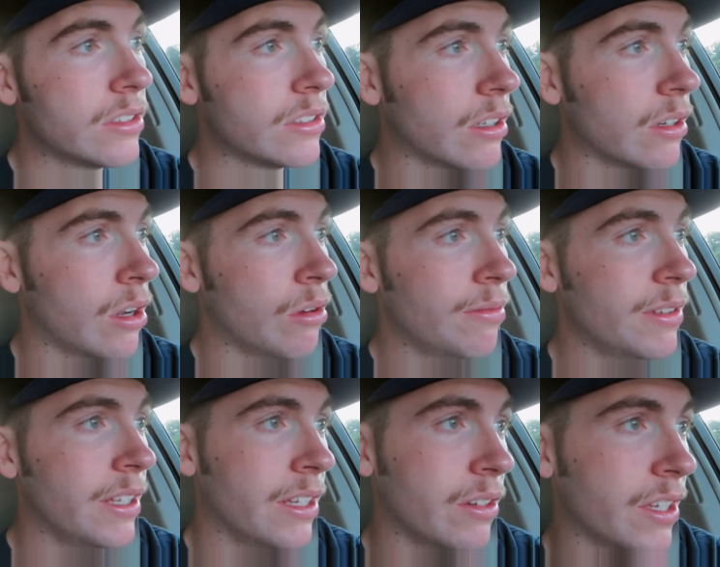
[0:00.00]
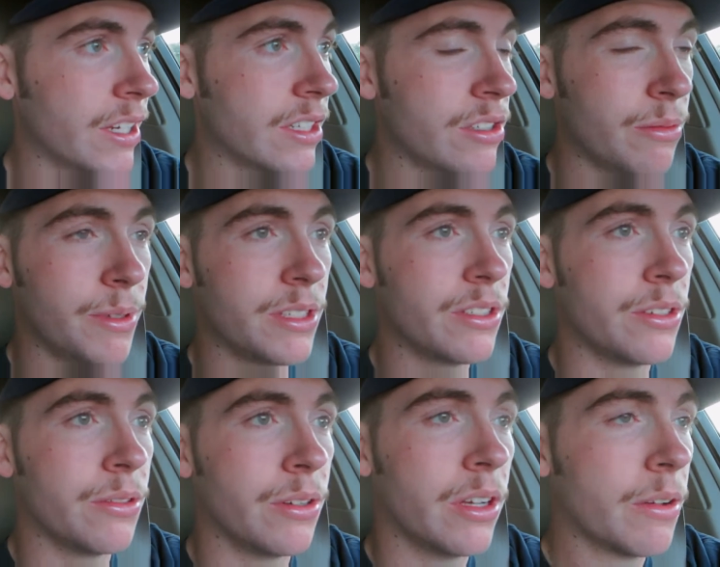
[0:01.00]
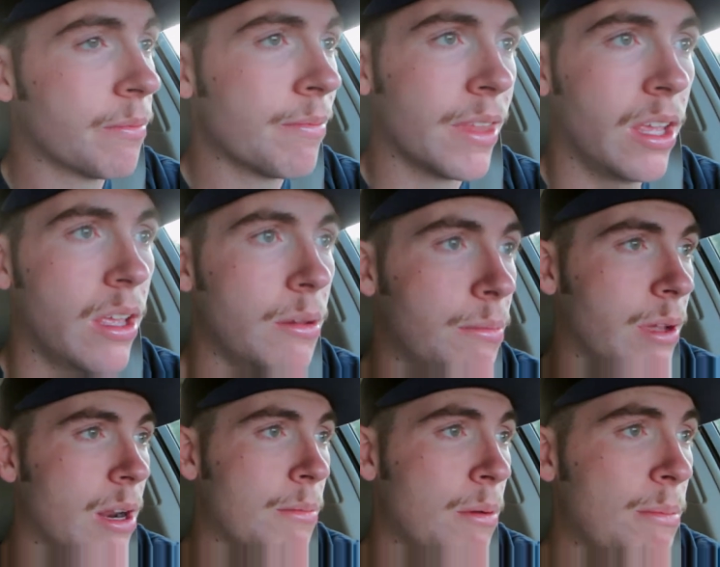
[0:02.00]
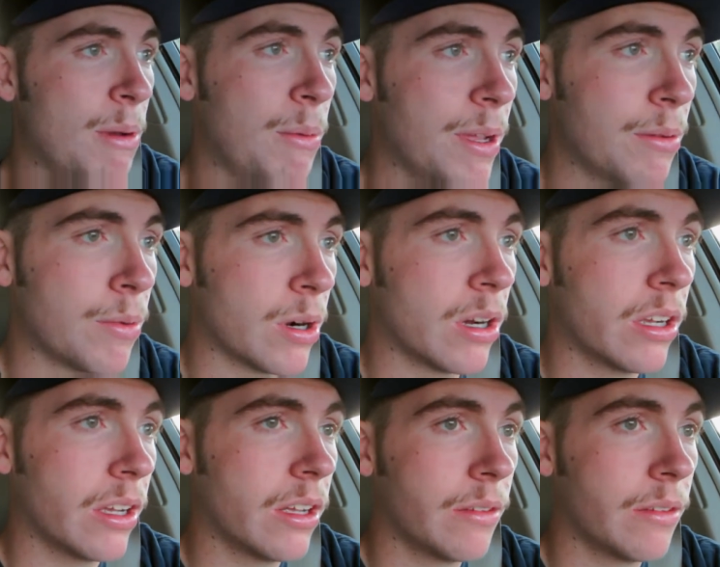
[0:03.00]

So hopefully he'll get it to me soon. But I'm on my way to work.